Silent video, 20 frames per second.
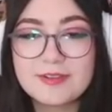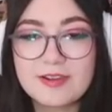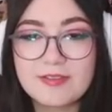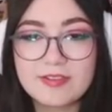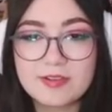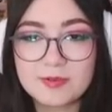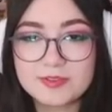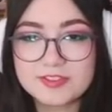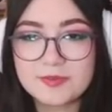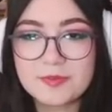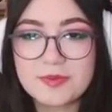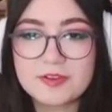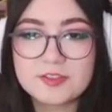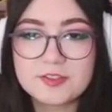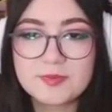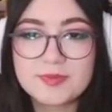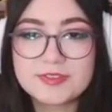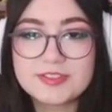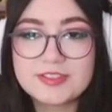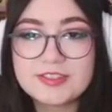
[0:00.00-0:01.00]
Raven, it wasn't me. I was
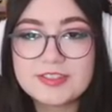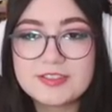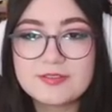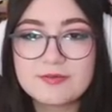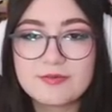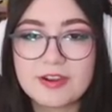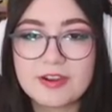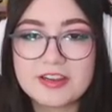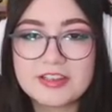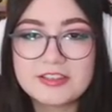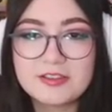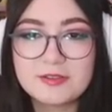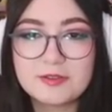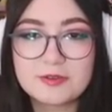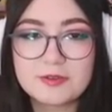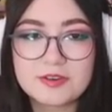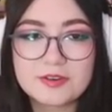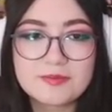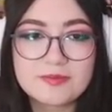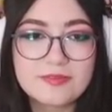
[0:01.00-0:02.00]
busy writing the
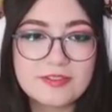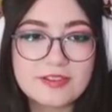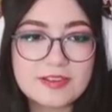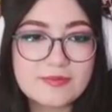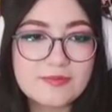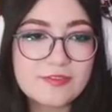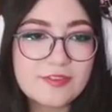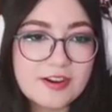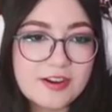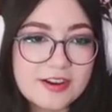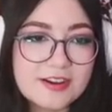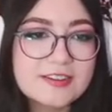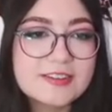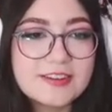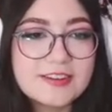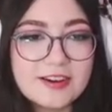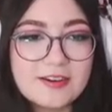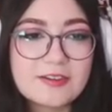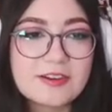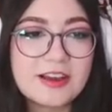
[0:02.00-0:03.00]
lore of Leapfrog.
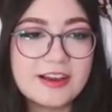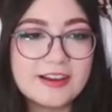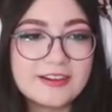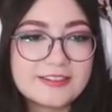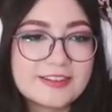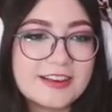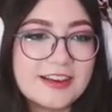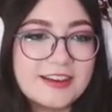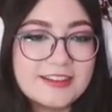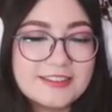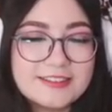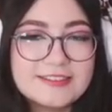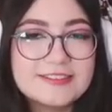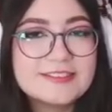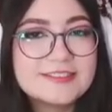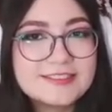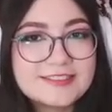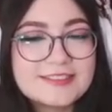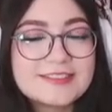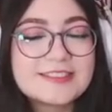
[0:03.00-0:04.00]
Okay, okay.
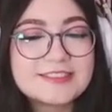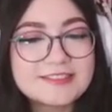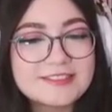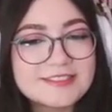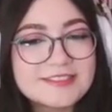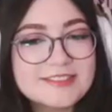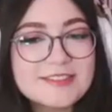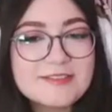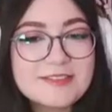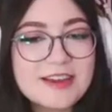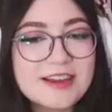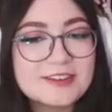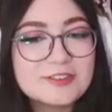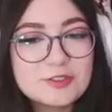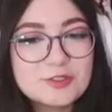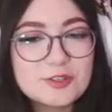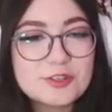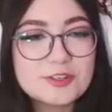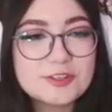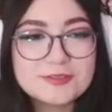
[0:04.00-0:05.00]
Okay,
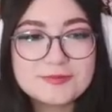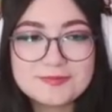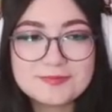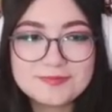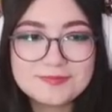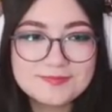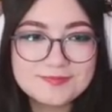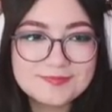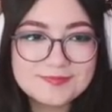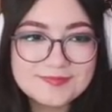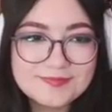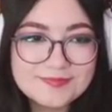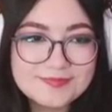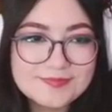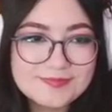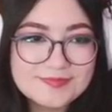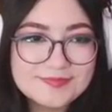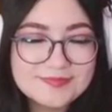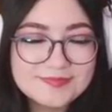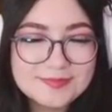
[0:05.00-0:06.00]
sure. Mm-hmm.
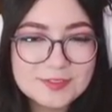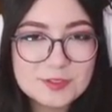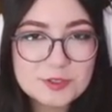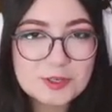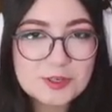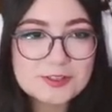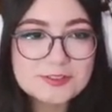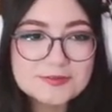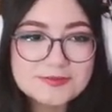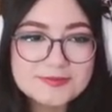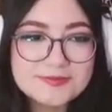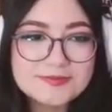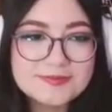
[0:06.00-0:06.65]
Sure.